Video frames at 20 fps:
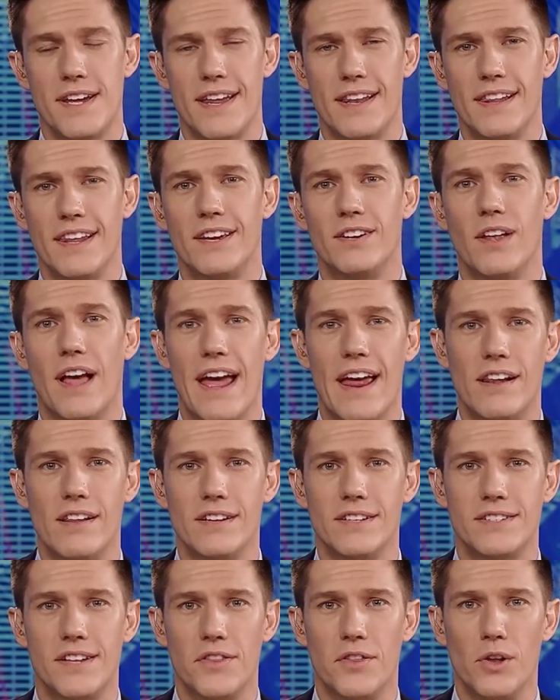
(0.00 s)
and legal
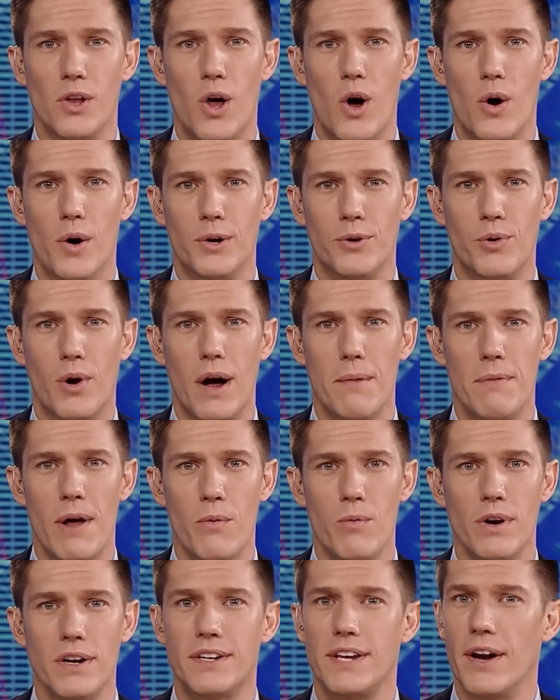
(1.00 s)
analyst at the Law and Crime
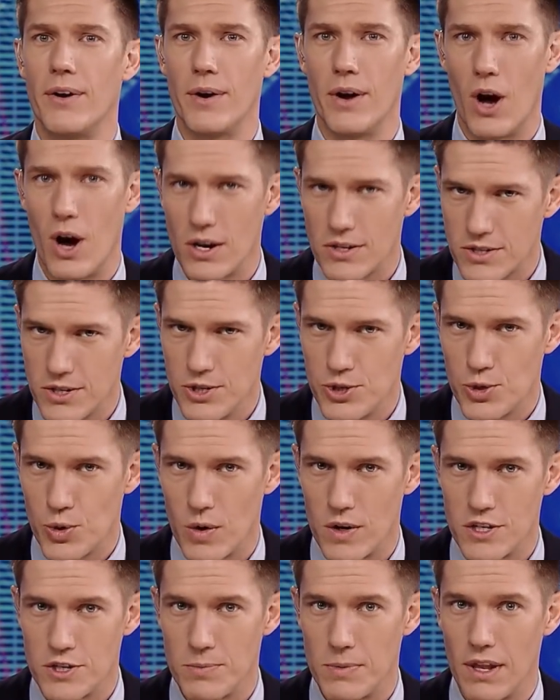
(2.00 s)
Network, Terri Austin,
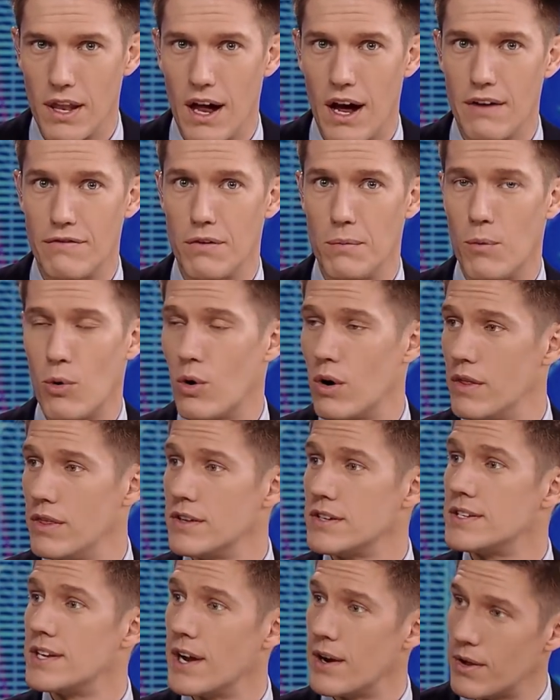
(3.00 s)
joins me live for more on
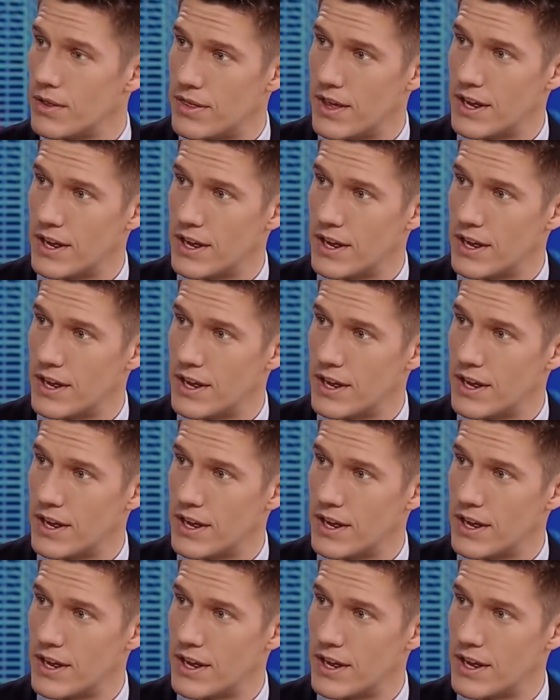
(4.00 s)
this. Terri,